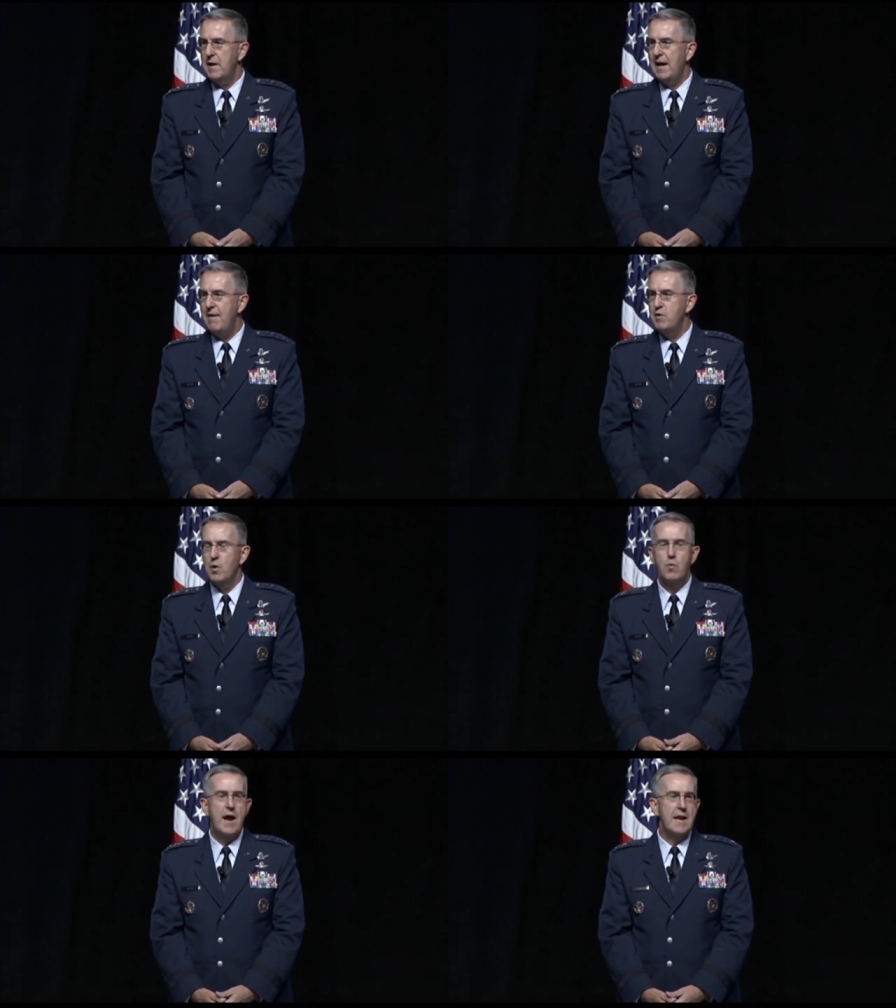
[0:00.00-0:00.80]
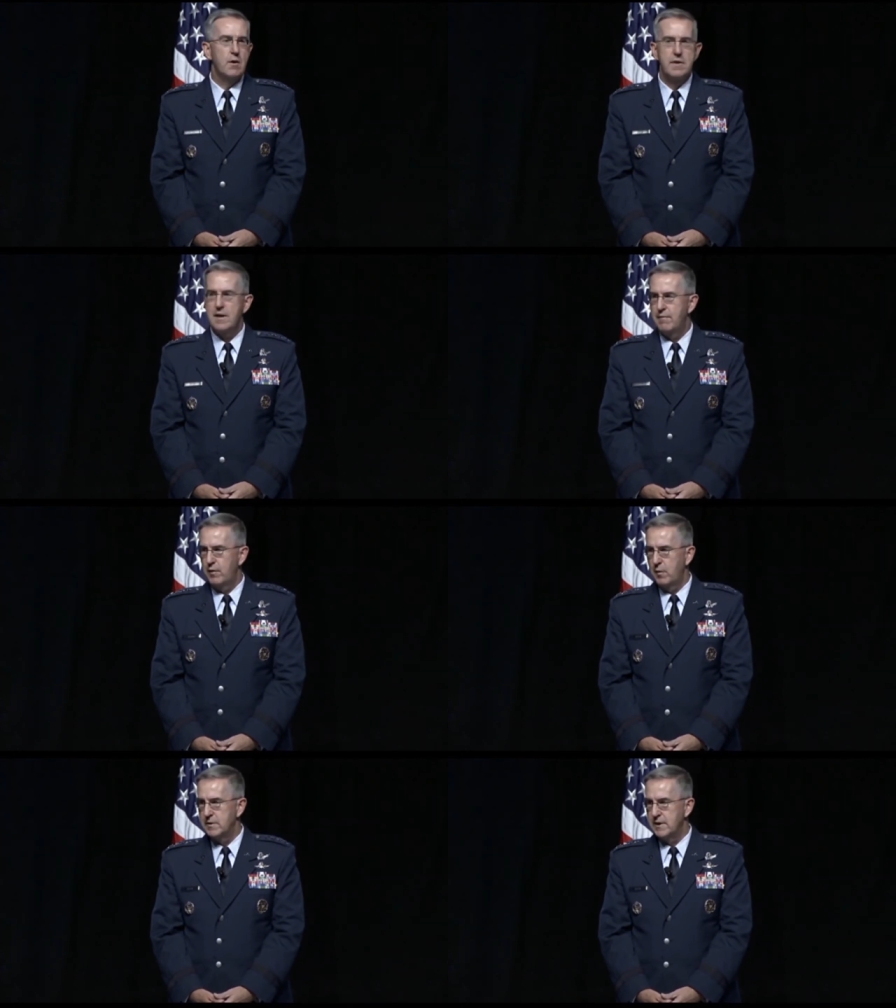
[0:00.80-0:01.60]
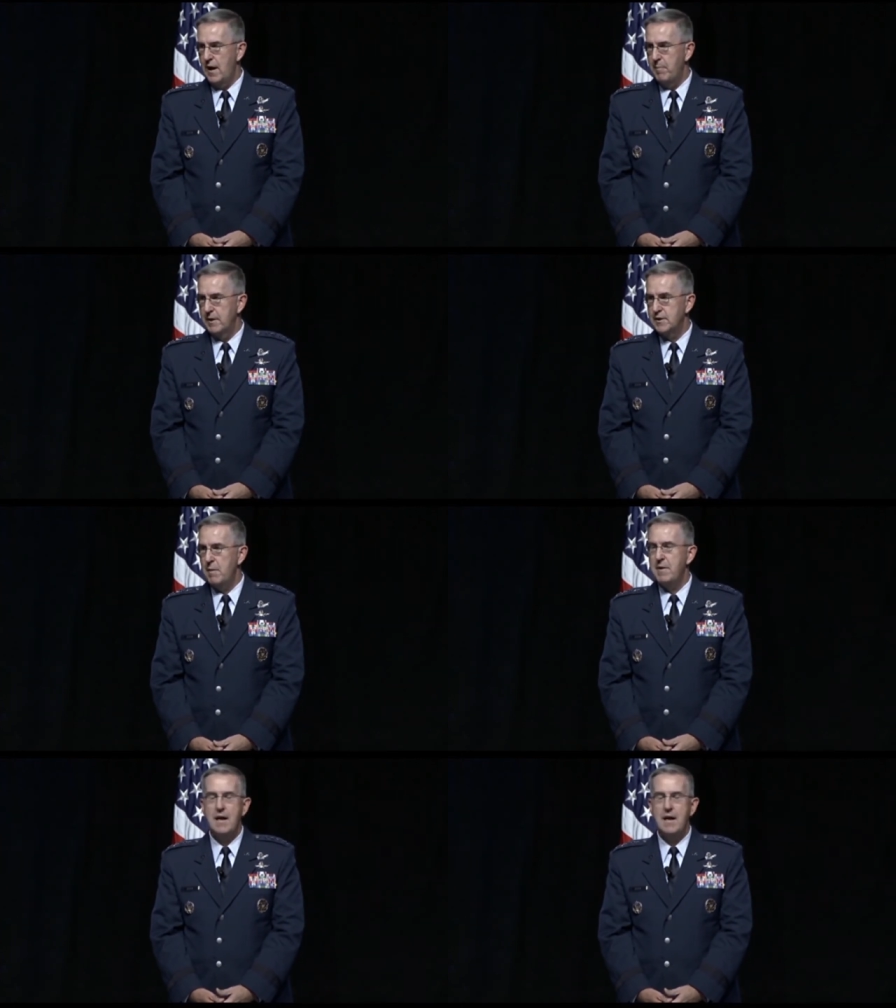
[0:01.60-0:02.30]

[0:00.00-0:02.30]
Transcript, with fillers: Somebody gave you a radio that did frequency hopping.